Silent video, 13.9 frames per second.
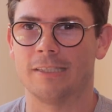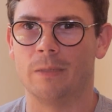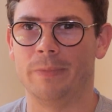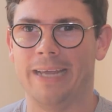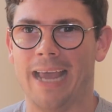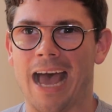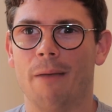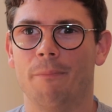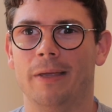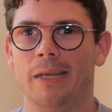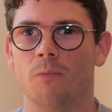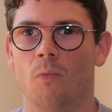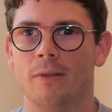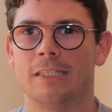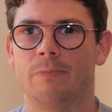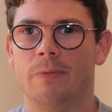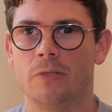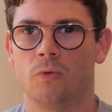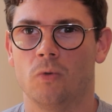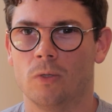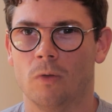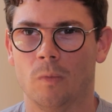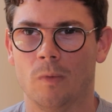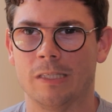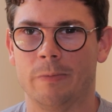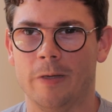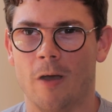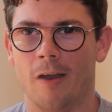to be happy and wants to be truthful and
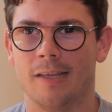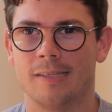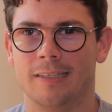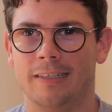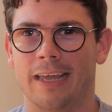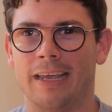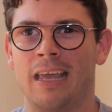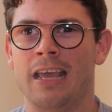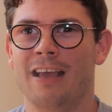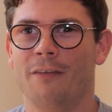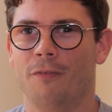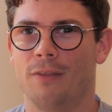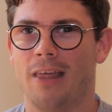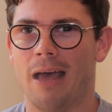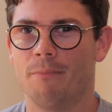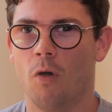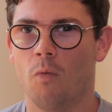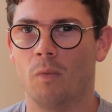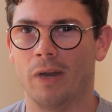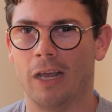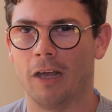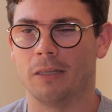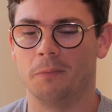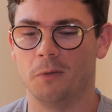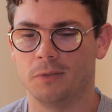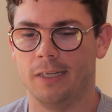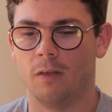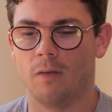wants to be honest, and like for that moment when I got the
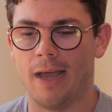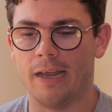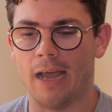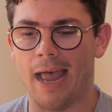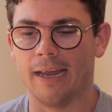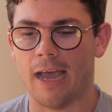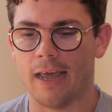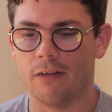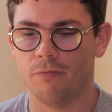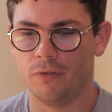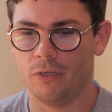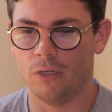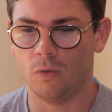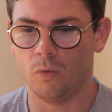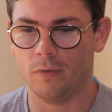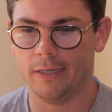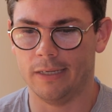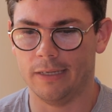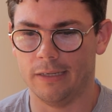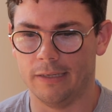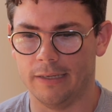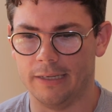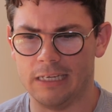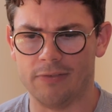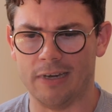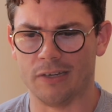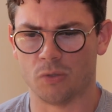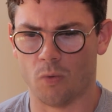book deal, I kind of knew,
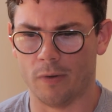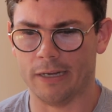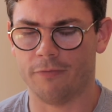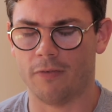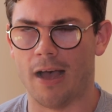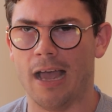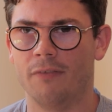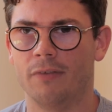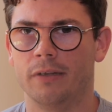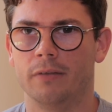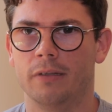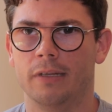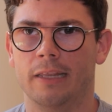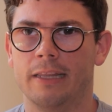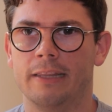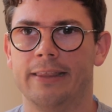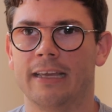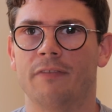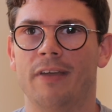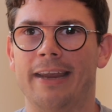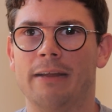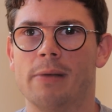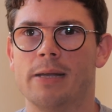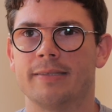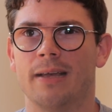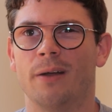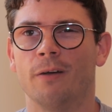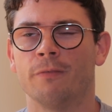even at 25 and in the thick of hating
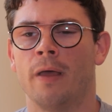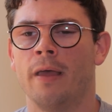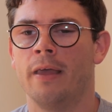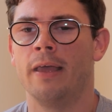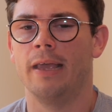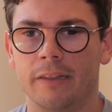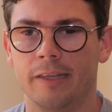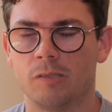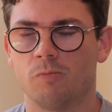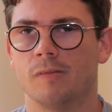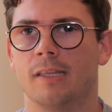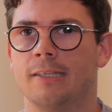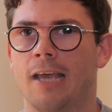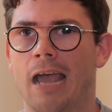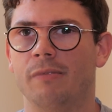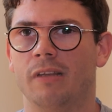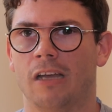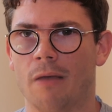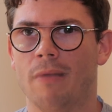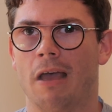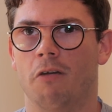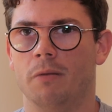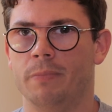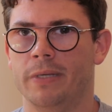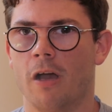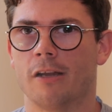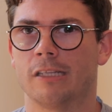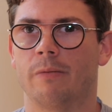myself, this was the time to come out and
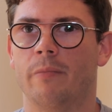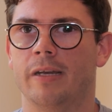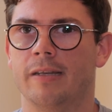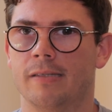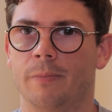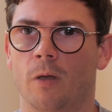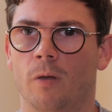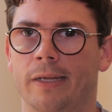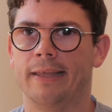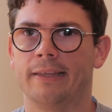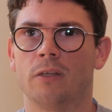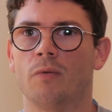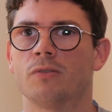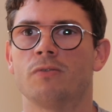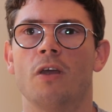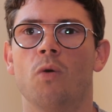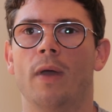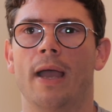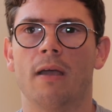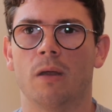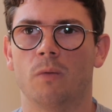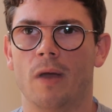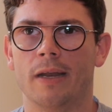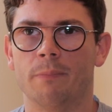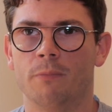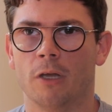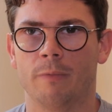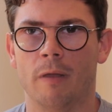be honest about my disability. Like there was no way I could write
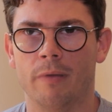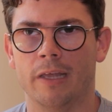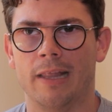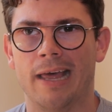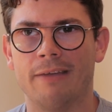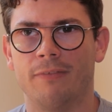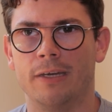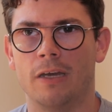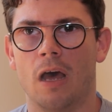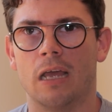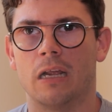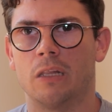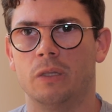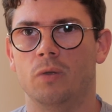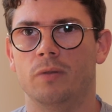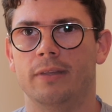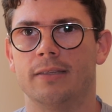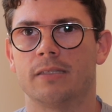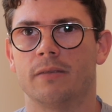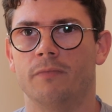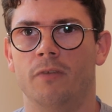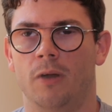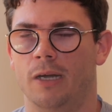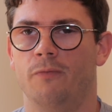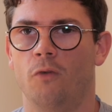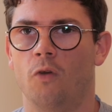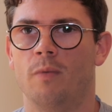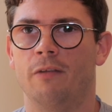a book about my life and not include this very
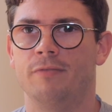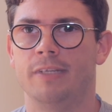formative